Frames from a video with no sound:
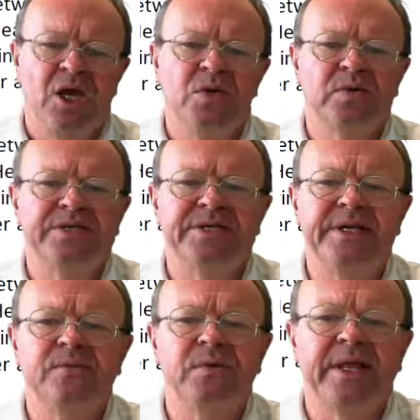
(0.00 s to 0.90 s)
you will
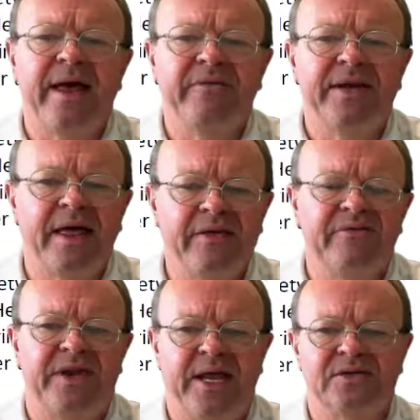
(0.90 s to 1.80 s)
see it will have another
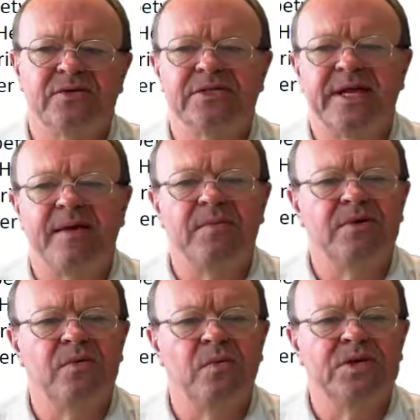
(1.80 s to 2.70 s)
financial
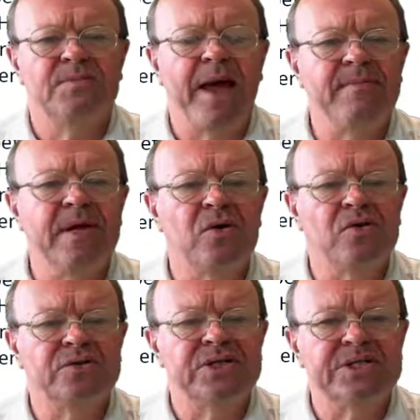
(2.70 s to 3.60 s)
statement which may be
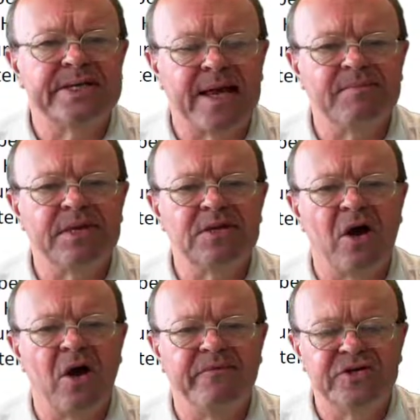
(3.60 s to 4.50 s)
called Statement
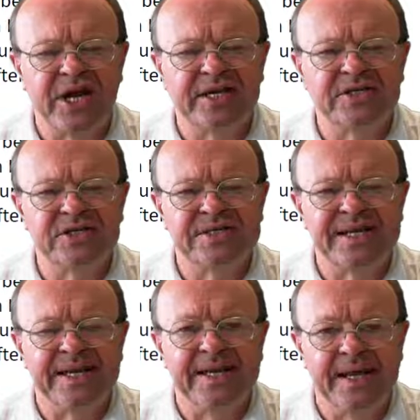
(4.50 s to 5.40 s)
of
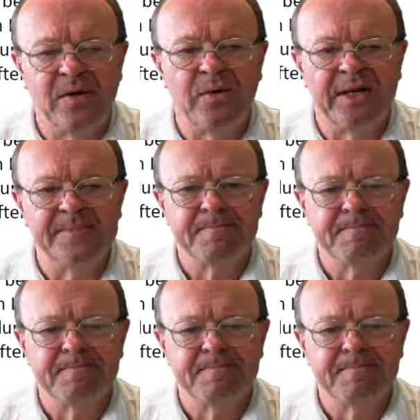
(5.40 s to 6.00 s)
Changes in Equity.